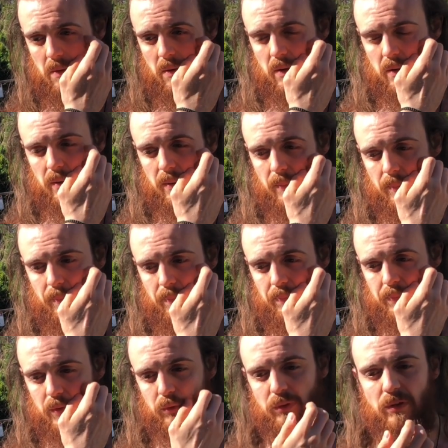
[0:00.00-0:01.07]
um,
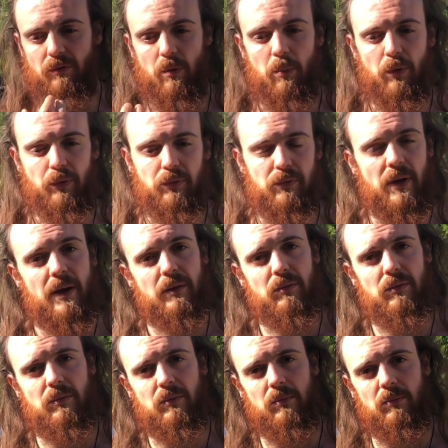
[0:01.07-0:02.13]
to think the most size
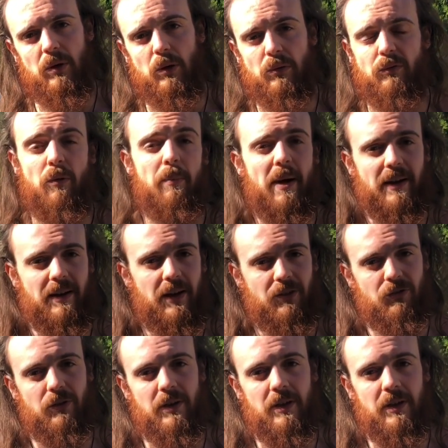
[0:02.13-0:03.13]
because the back actually